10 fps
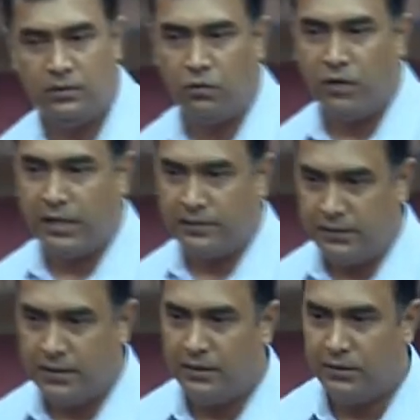the
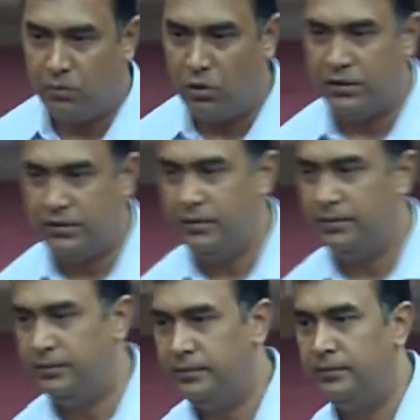viruses are the smallest,
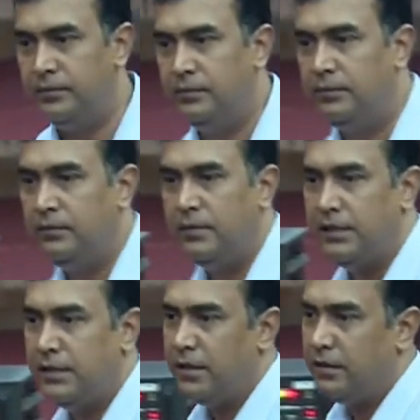
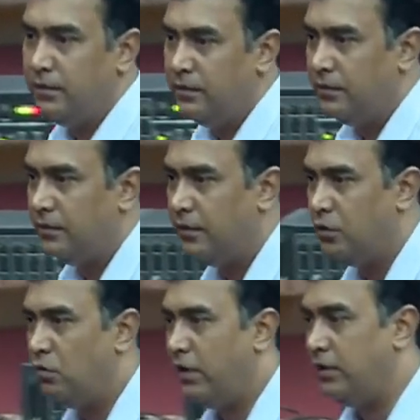is not it? You
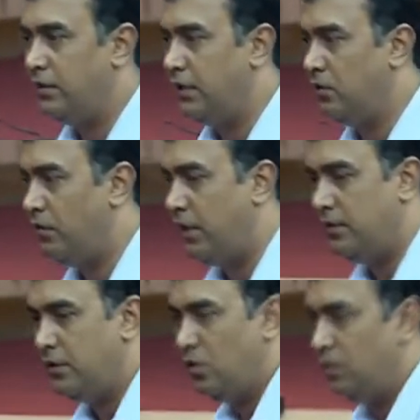know size of
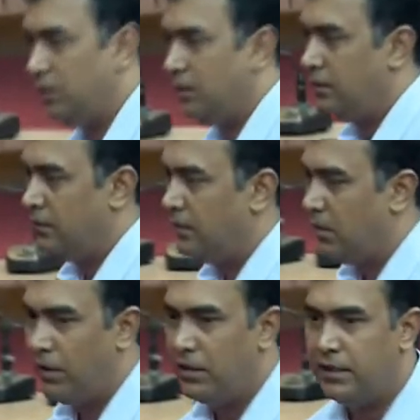virus genomes?
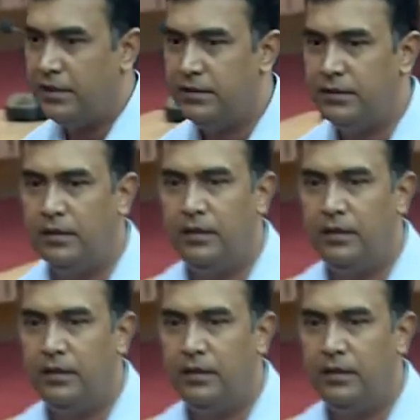typical size,